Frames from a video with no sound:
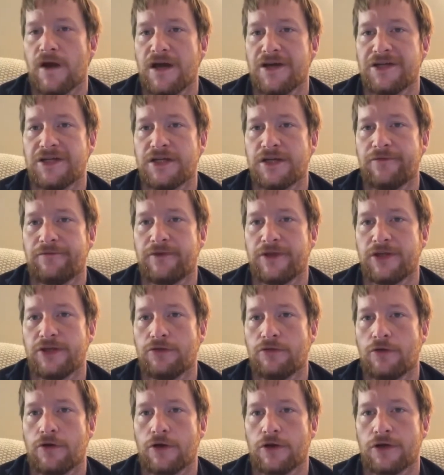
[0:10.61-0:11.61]
did a
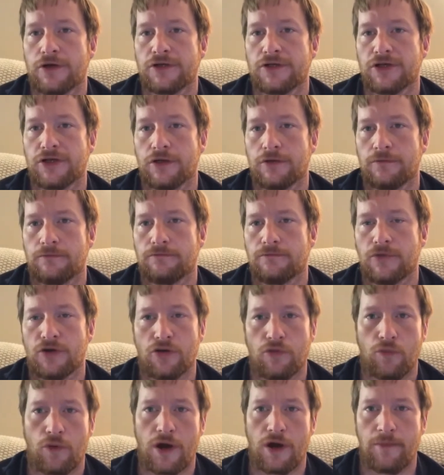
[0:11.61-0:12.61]
video on it a
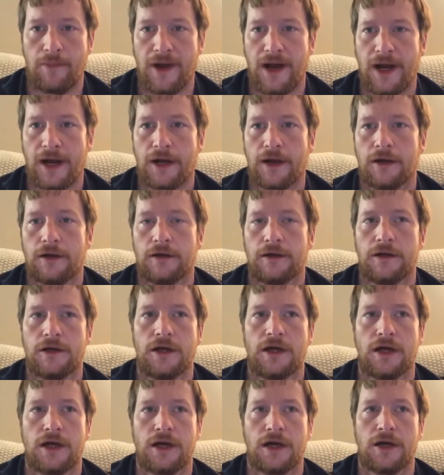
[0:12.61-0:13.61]
while back.
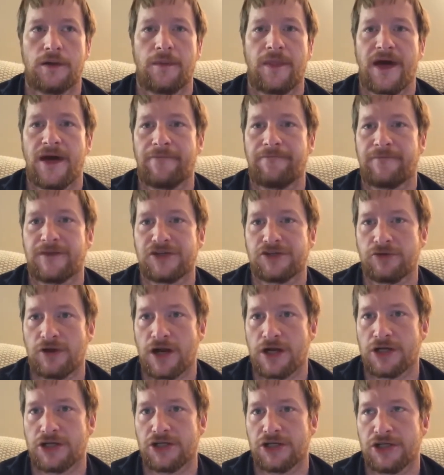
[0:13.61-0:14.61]
That
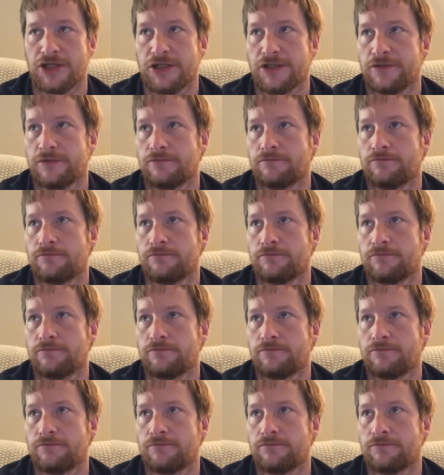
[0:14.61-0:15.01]
strategy